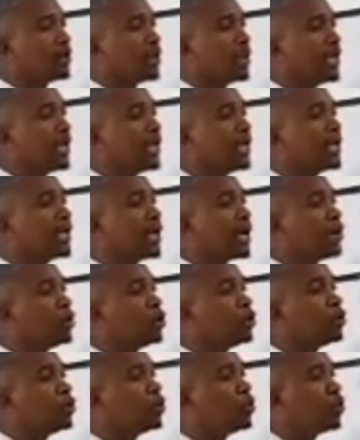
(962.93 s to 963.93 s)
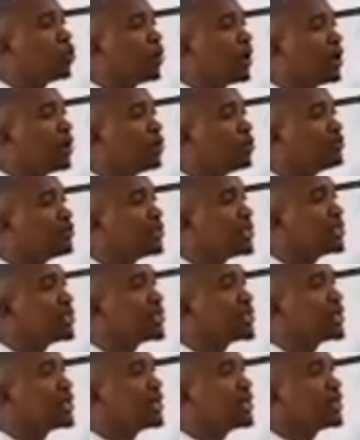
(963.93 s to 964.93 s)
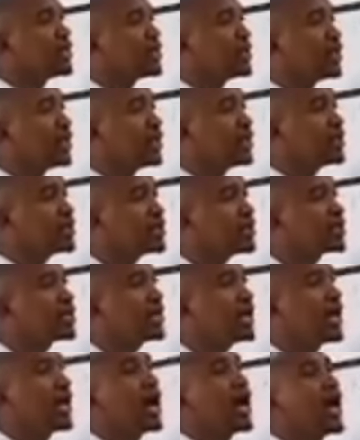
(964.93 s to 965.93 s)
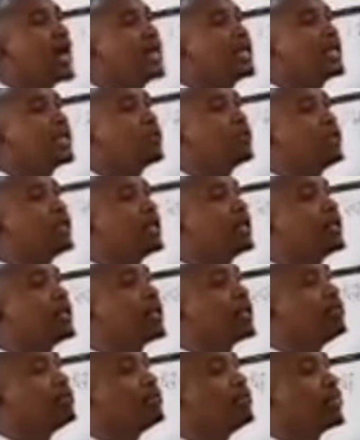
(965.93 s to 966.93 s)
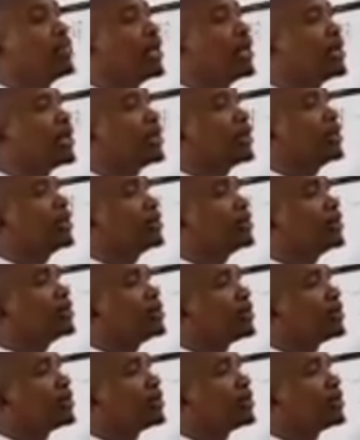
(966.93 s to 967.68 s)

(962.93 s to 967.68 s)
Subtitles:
He can do one of these three things and he will remain